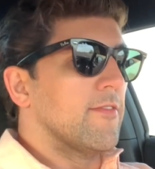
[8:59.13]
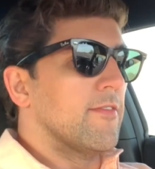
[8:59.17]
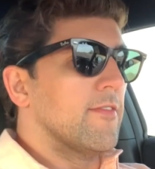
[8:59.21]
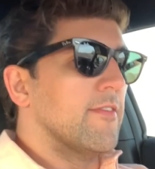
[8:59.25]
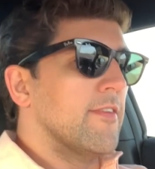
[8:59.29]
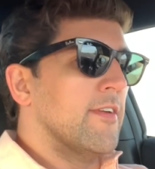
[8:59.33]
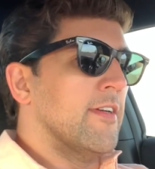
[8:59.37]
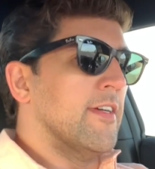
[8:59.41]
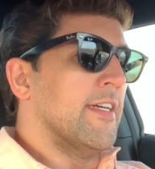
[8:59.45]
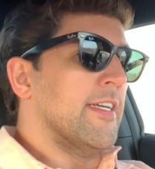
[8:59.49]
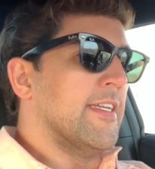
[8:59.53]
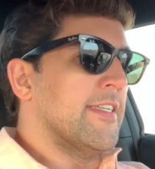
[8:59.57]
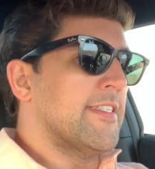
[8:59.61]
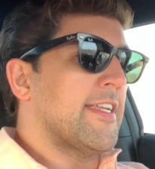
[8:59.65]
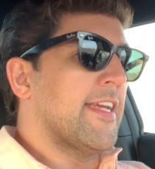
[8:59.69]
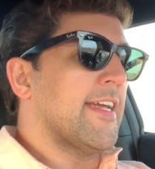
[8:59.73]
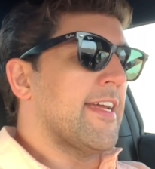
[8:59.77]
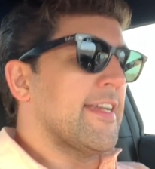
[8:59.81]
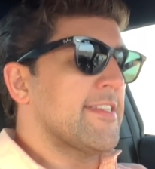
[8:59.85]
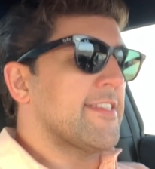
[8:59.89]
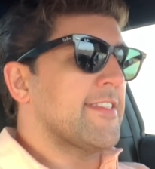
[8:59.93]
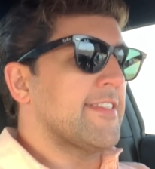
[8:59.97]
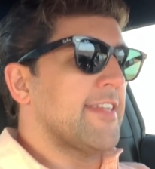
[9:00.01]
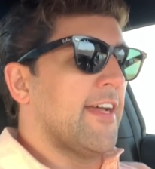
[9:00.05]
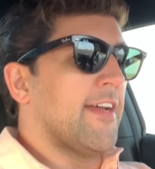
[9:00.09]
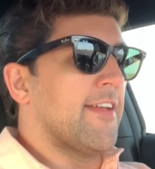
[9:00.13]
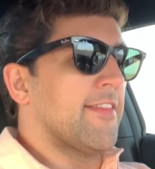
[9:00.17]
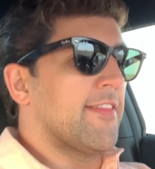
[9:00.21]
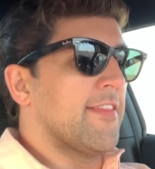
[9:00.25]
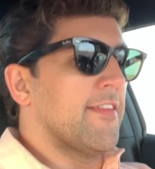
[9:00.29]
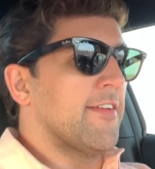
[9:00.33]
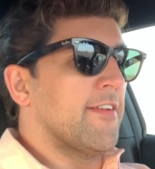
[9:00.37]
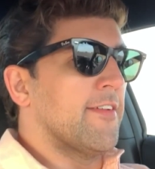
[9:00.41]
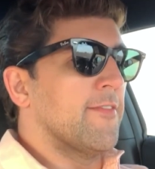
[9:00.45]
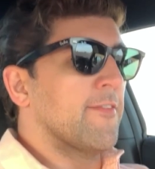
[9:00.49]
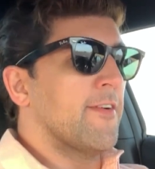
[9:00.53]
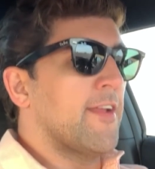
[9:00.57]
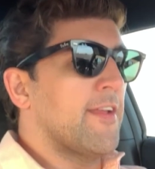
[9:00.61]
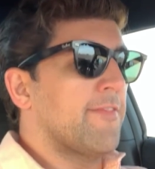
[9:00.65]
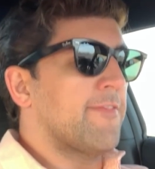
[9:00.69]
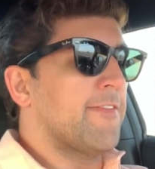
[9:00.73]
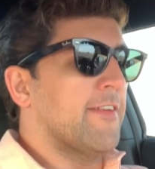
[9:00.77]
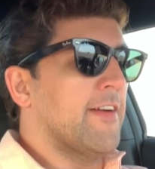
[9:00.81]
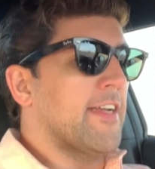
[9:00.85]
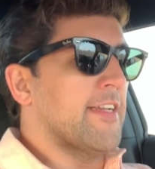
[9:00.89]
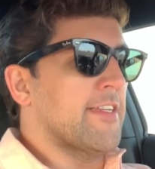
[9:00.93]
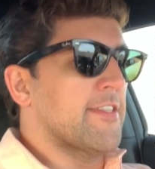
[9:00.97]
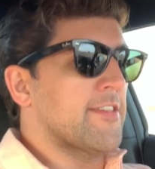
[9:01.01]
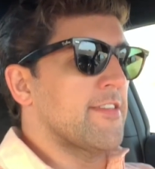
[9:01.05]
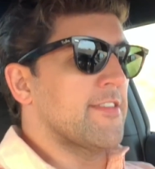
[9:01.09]
Really test out the
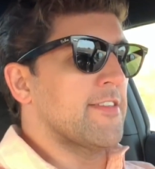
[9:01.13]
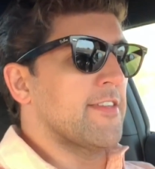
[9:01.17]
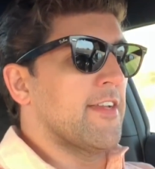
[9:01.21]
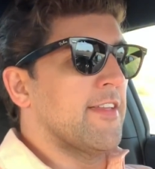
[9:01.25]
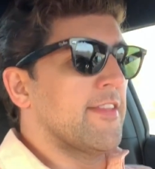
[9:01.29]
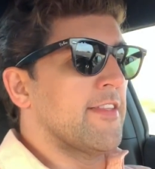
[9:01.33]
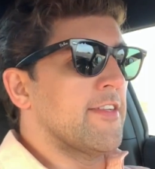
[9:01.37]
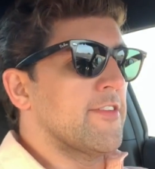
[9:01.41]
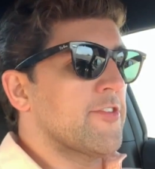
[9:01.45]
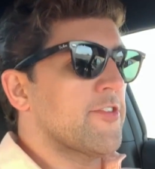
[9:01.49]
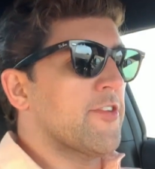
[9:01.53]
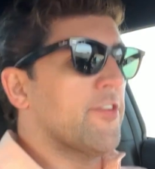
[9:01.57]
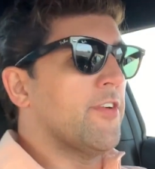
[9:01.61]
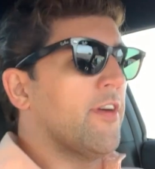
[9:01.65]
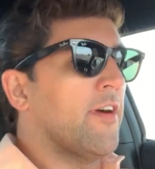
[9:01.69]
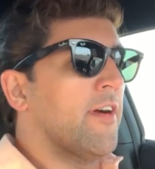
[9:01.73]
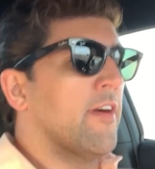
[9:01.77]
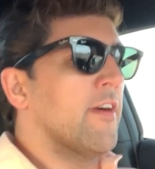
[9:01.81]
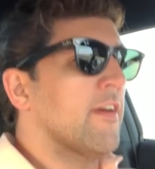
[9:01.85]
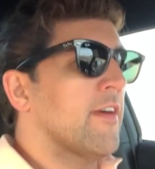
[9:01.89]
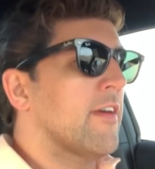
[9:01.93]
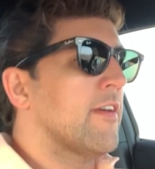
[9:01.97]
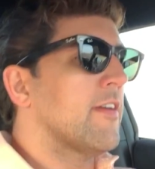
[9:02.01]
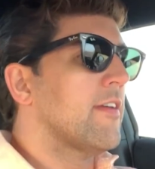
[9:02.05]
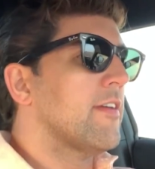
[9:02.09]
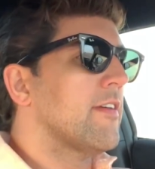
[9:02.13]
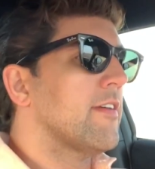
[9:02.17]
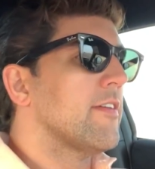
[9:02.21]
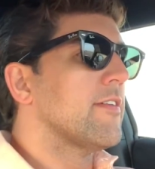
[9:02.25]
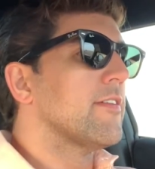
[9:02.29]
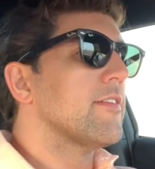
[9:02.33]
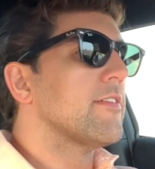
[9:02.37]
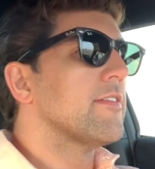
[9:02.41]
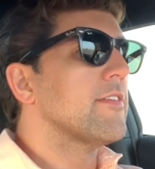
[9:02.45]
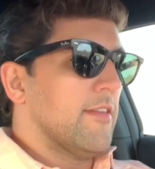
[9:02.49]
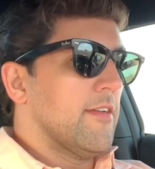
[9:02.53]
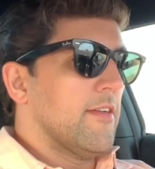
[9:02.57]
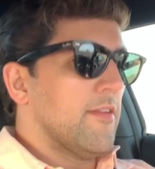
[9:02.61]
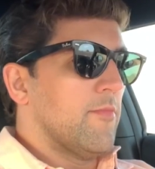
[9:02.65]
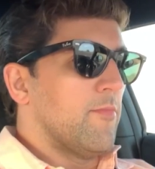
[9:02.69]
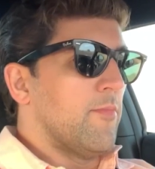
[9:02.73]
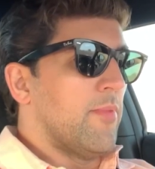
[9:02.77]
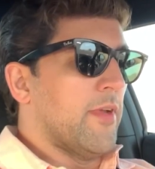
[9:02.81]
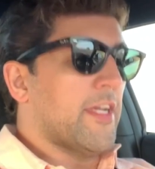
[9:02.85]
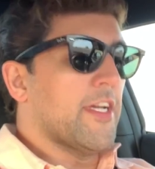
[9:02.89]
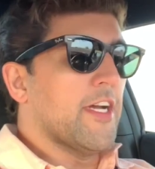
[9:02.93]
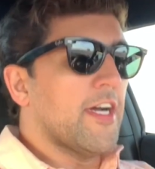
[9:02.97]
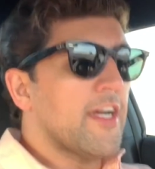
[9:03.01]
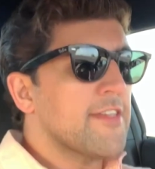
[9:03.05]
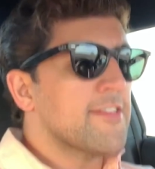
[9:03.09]
reflexes on this car.
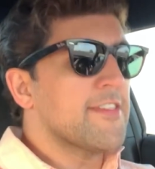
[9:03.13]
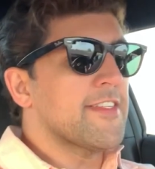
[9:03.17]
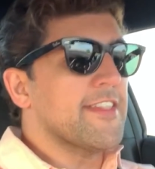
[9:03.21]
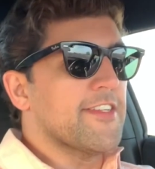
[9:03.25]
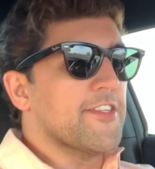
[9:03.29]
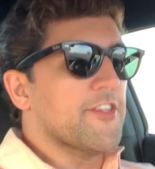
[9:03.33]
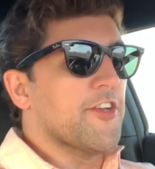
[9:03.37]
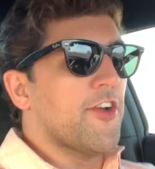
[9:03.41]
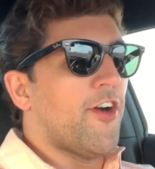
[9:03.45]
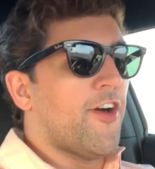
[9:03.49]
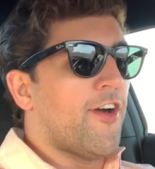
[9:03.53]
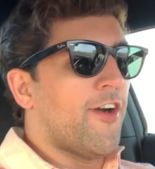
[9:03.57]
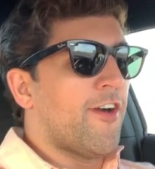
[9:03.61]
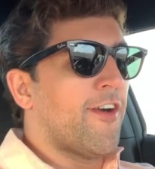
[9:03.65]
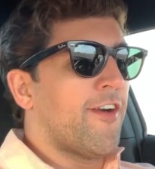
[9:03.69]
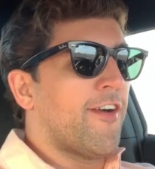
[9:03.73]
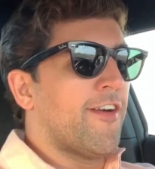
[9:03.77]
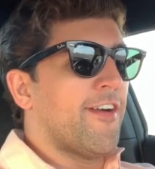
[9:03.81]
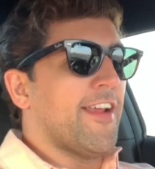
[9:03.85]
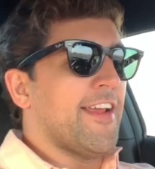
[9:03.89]
Because this car